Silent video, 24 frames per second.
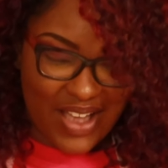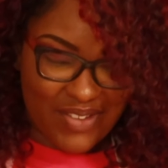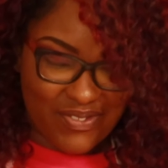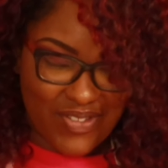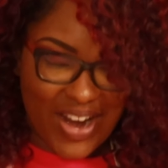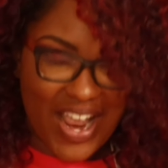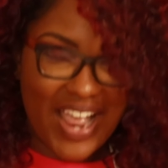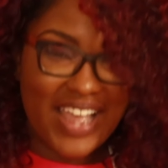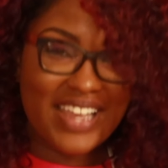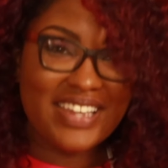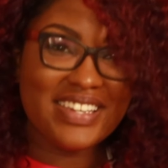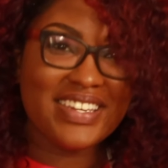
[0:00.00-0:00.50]

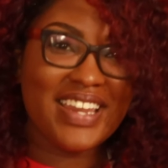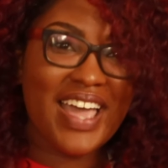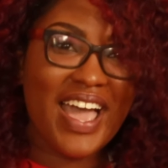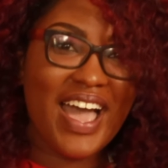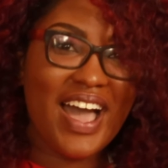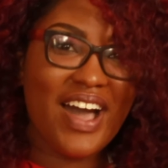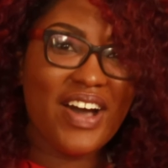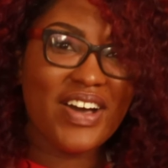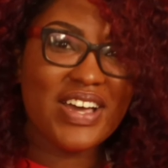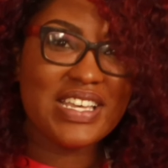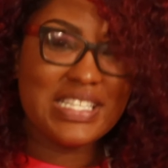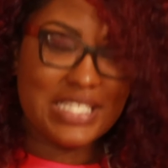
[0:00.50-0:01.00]
Right
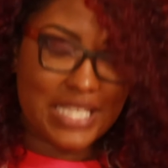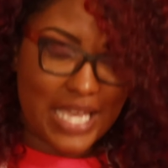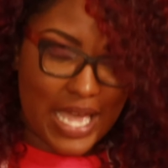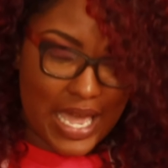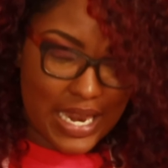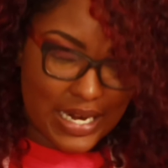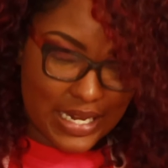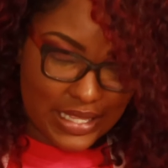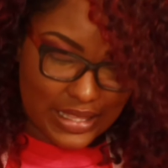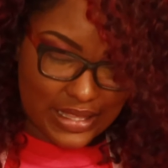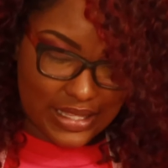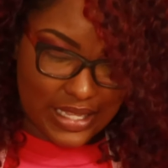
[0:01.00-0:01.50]
now, it's
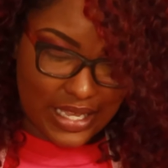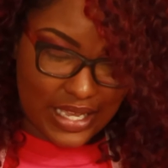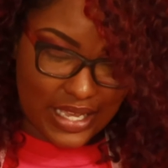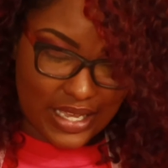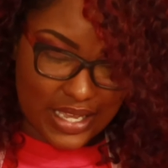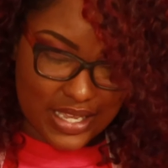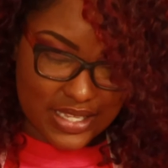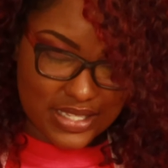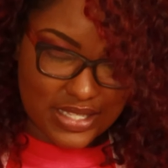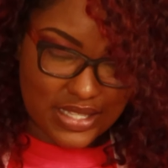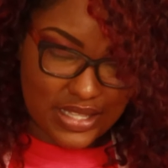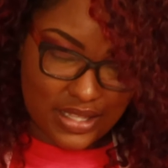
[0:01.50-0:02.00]
kind of thick.
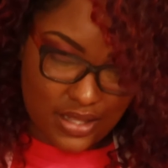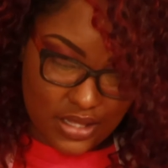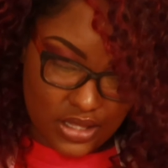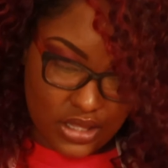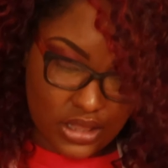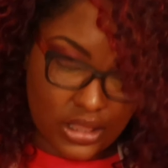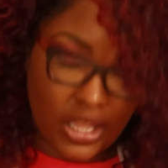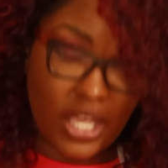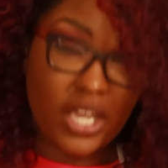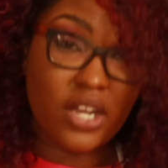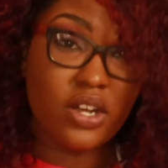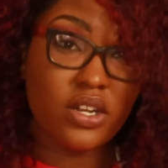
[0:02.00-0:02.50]
It's
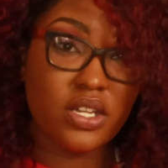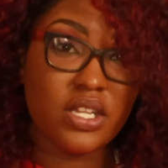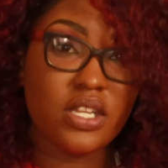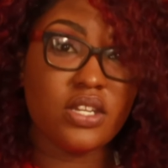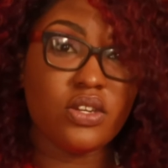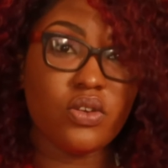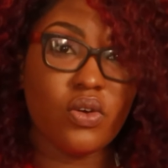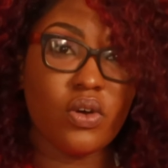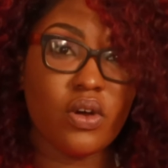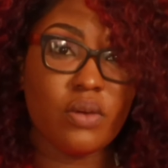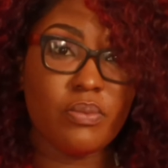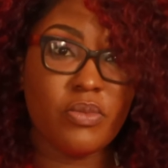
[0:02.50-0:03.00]
thicker
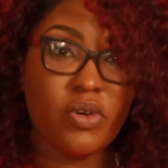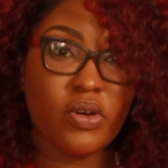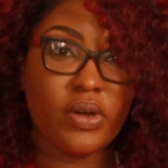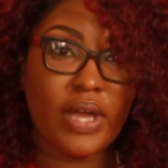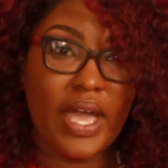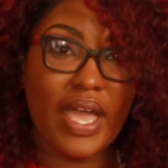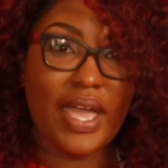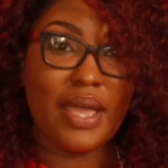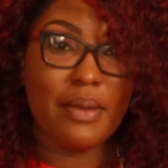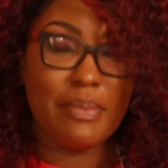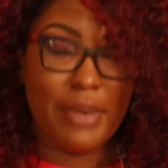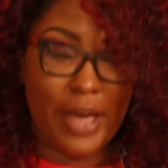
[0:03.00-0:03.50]
than normal
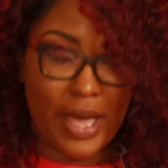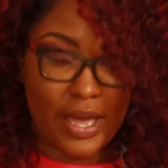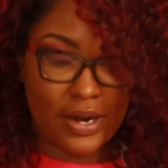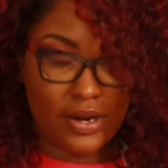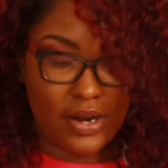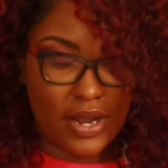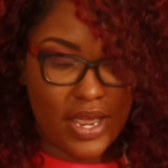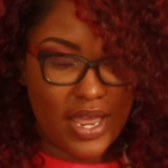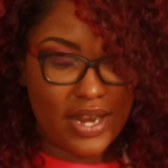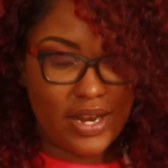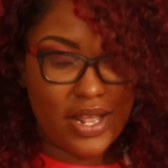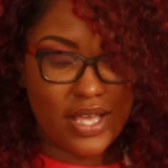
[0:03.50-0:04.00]
cake batter,
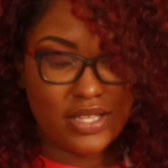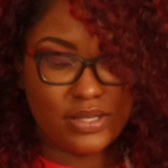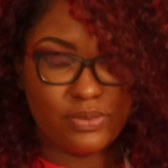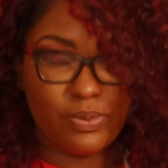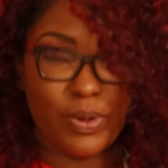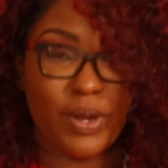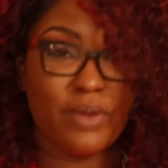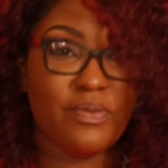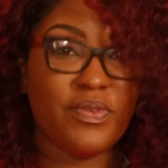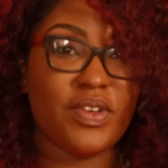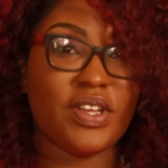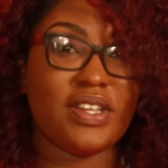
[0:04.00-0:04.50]
and that's
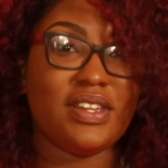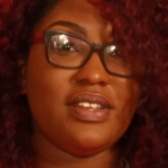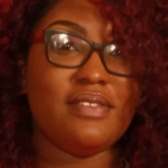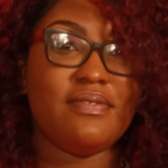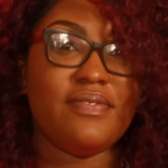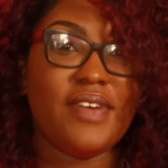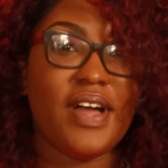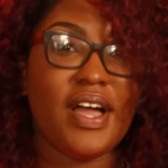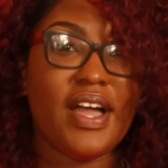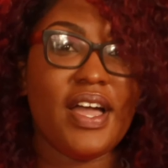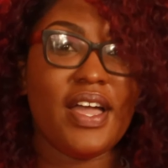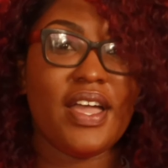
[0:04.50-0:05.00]
perfectly
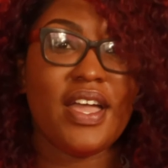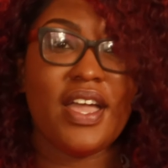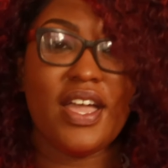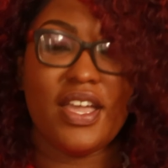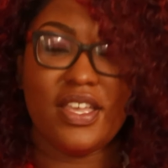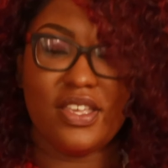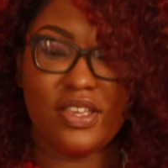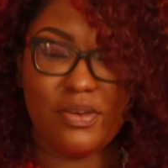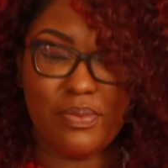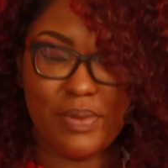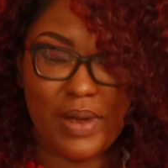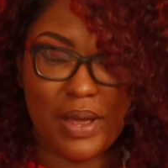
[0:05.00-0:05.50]
fine.
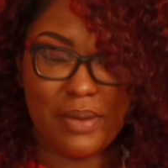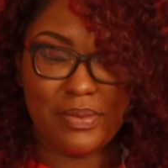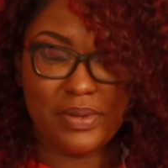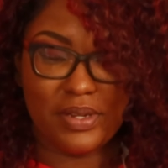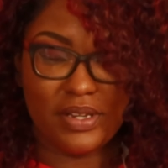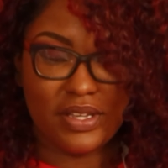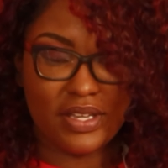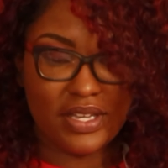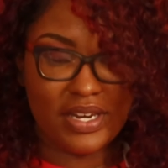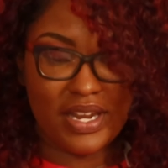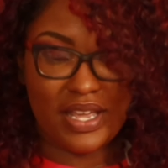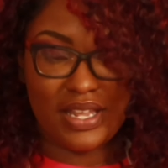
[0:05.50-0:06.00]
You're probably
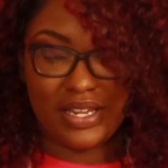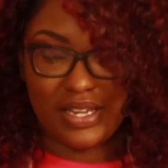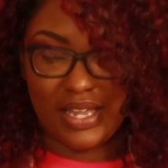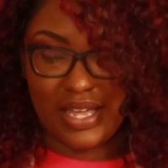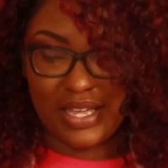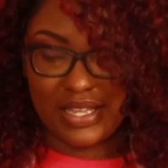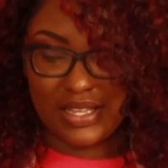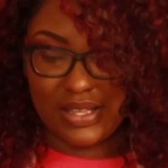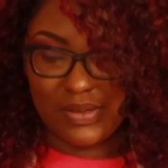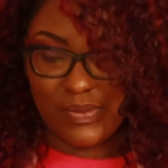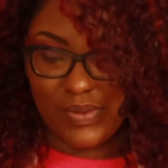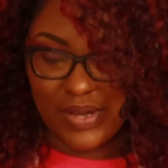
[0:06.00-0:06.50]
looking at
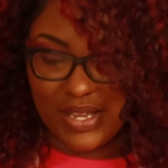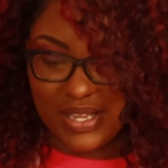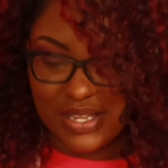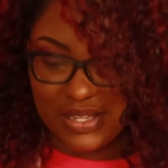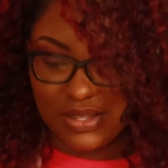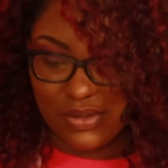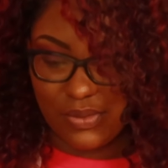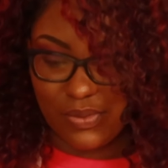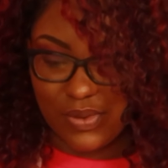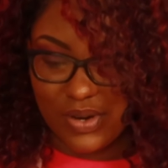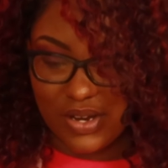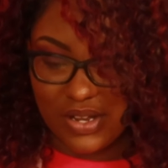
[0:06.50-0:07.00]
like, what
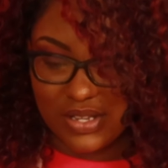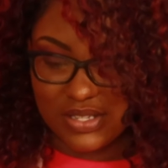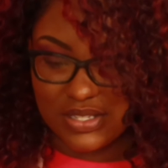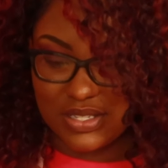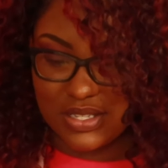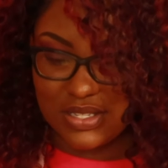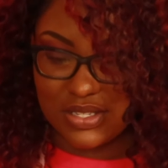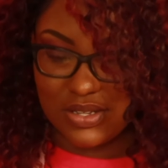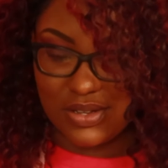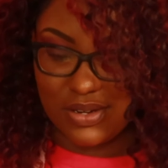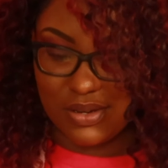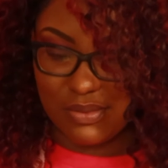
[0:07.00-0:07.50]
in the world is
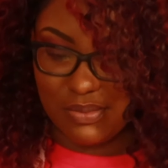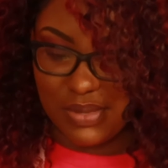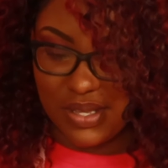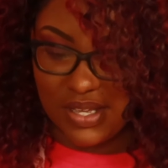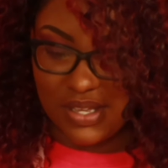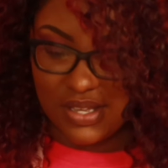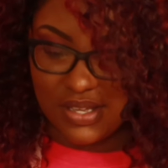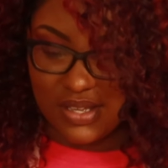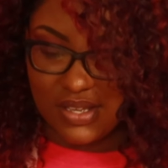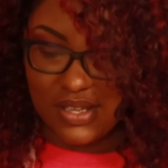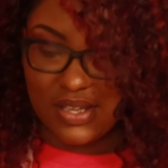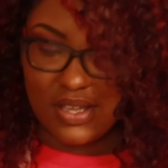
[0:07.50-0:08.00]
this gonna
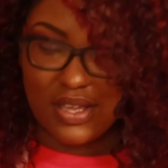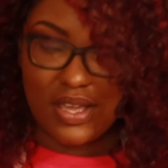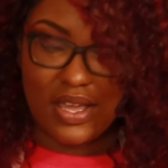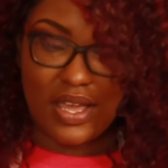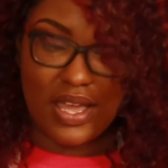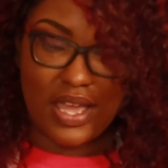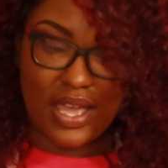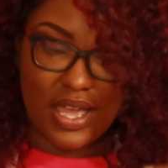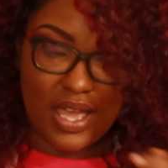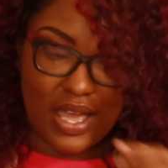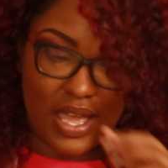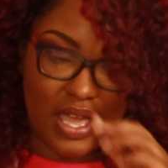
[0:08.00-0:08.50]
be?
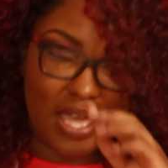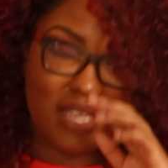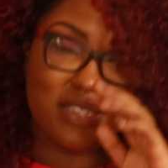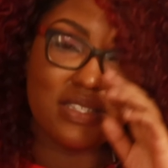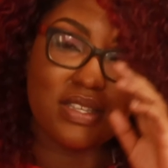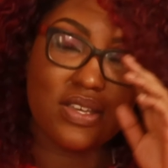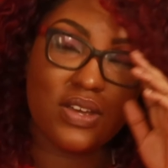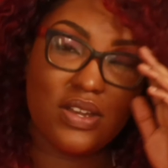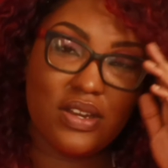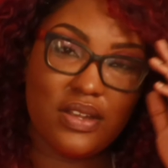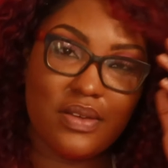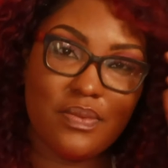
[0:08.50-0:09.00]
It's
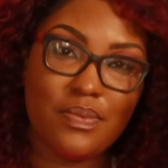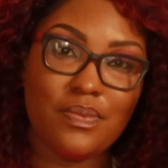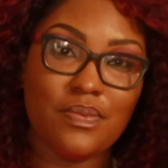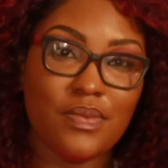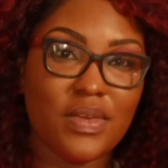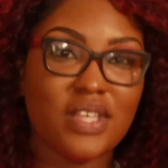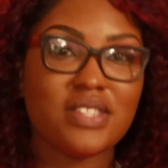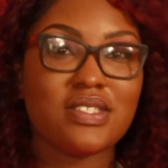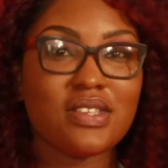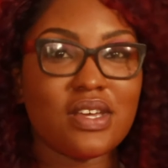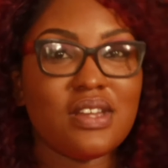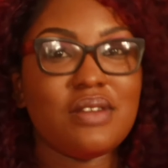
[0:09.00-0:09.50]

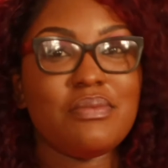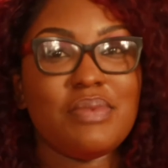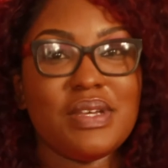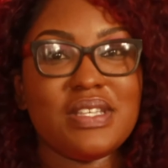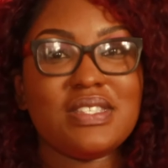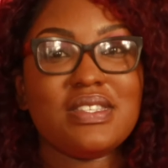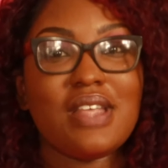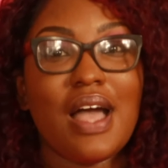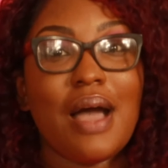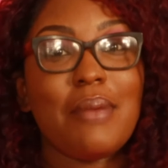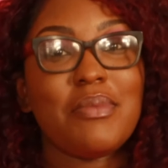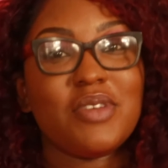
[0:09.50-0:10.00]
gonna
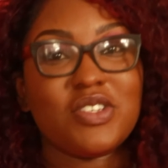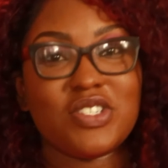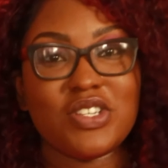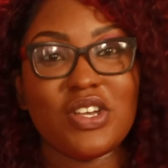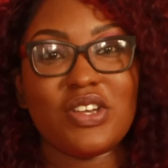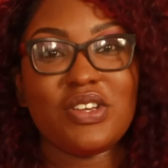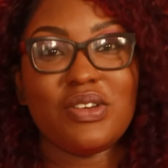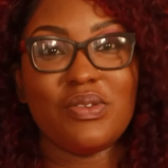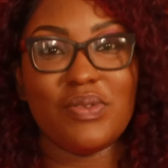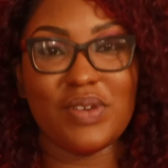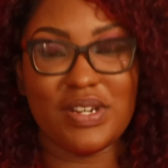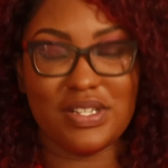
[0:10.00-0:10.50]
be. I'm gonna show
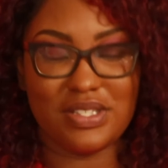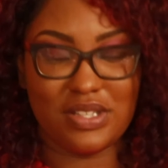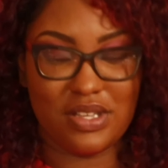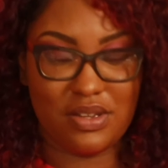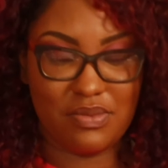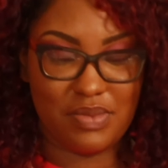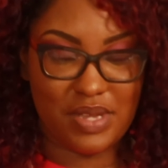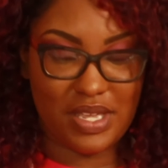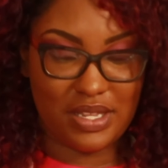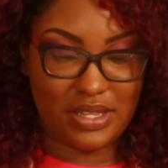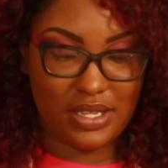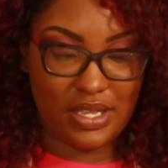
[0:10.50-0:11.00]
you what it's
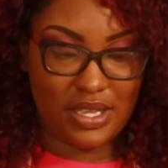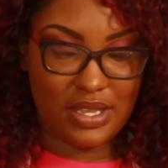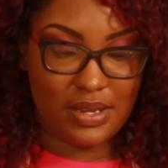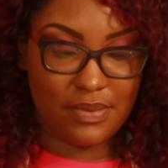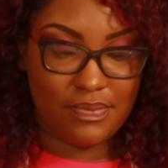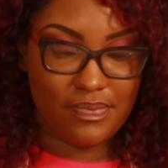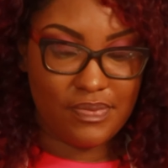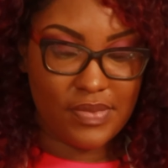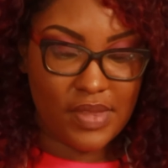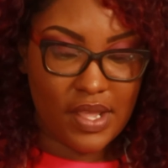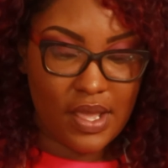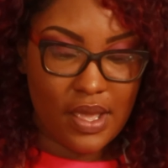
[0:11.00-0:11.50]
gonna be at the end.
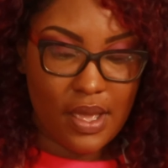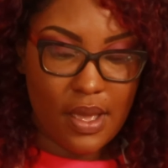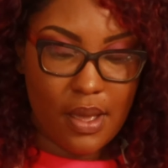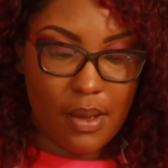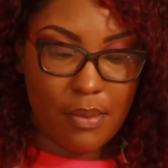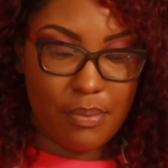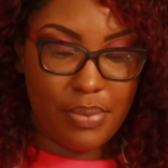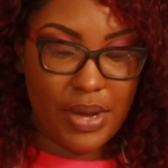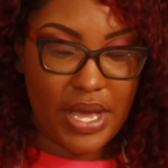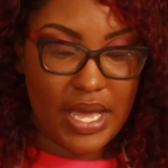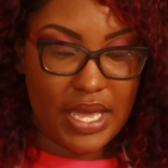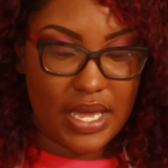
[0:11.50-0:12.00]

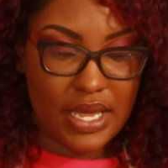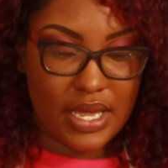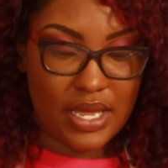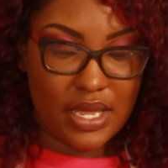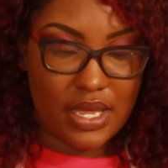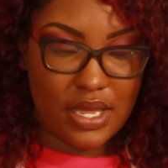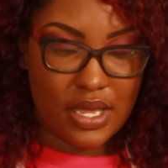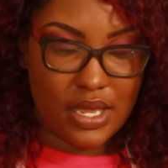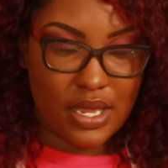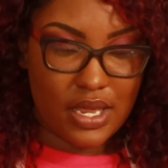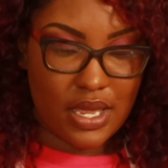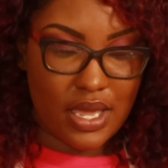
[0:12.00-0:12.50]
But
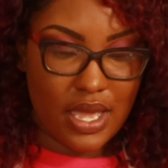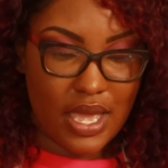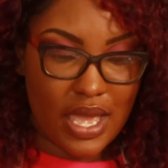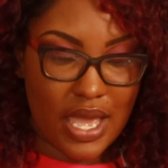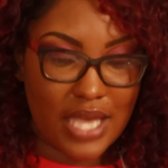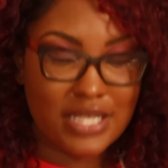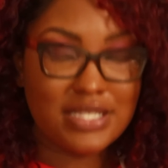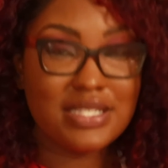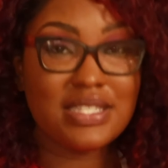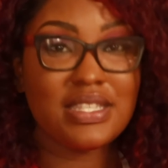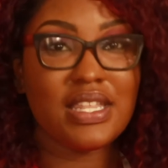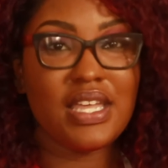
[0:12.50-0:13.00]

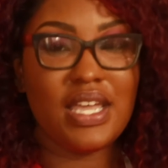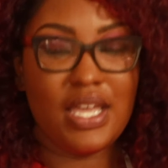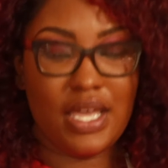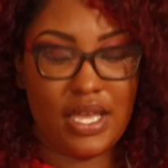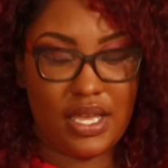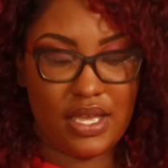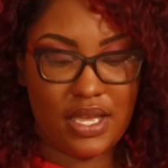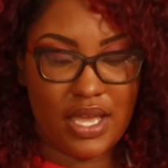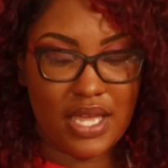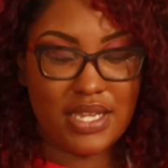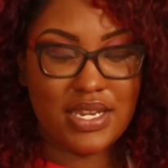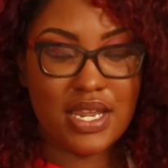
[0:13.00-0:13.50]
it's
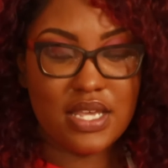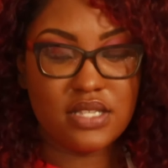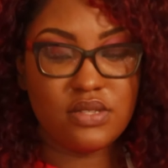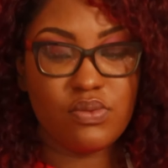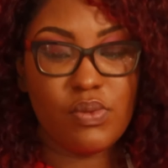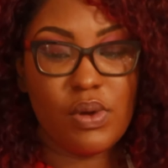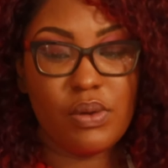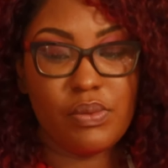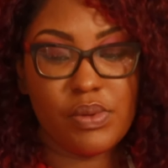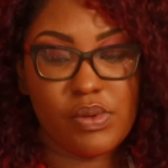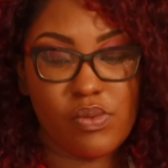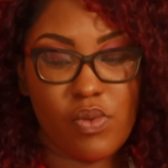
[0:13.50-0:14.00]
thick, and that's
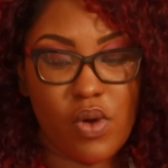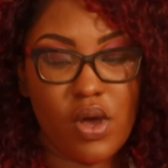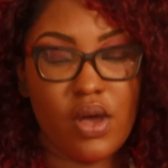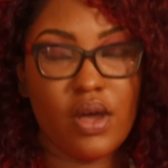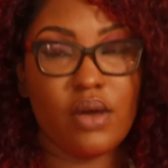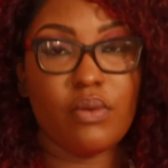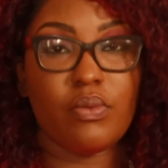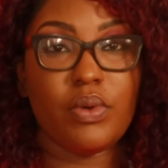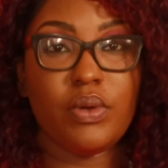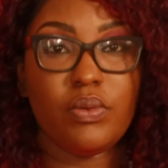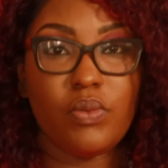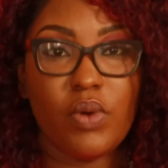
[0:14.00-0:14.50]
what we
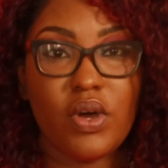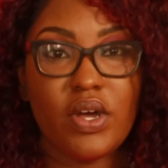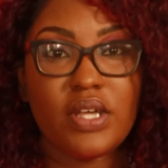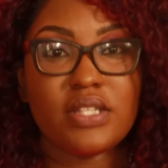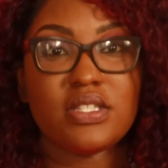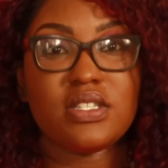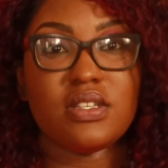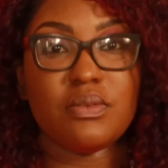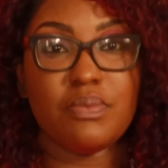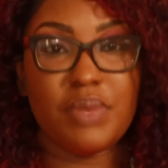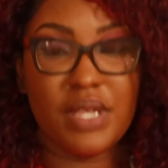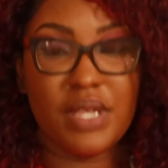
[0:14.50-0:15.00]
want. We
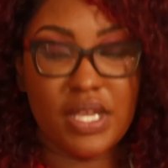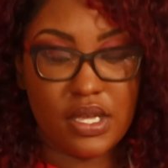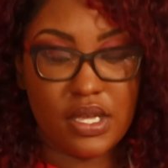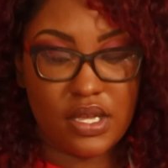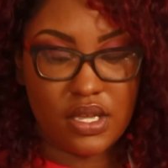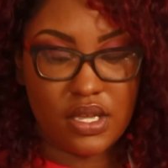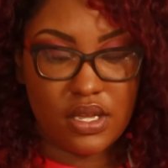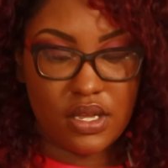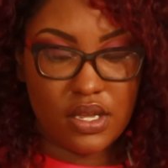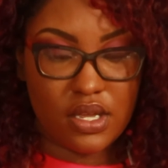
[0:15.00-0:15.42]
want to be